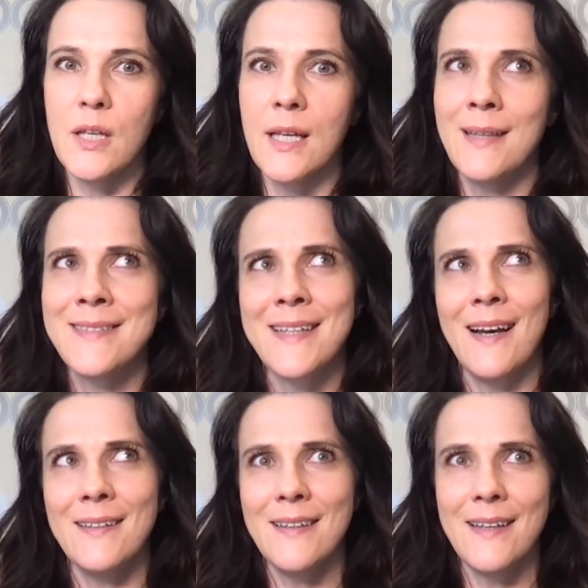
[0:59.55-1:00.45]
it's kind
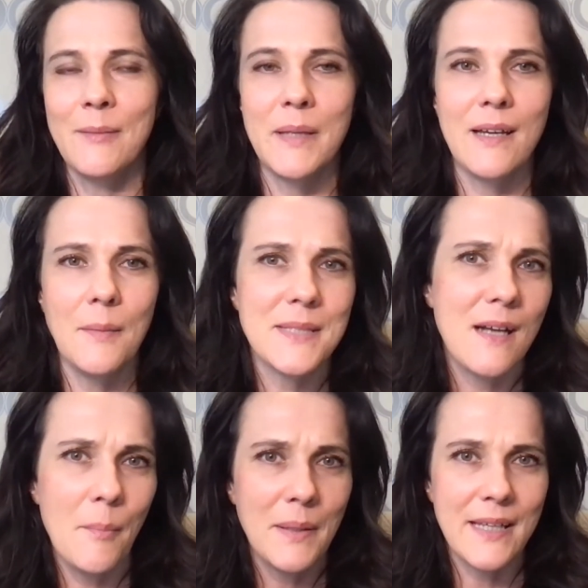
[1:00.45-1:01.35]
of like becomes
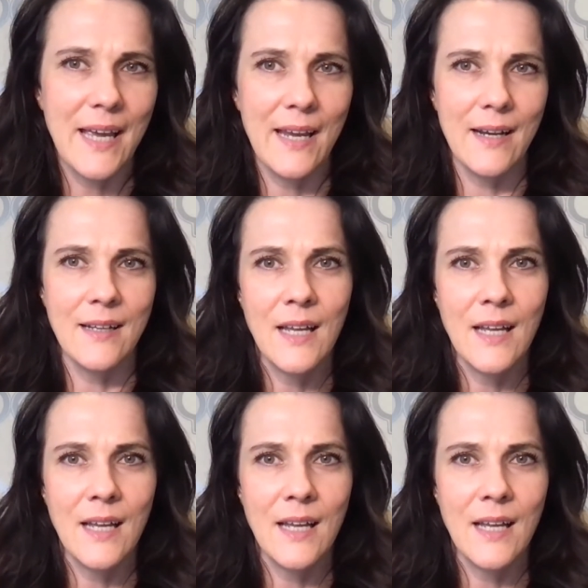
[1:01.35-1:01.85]
complicated.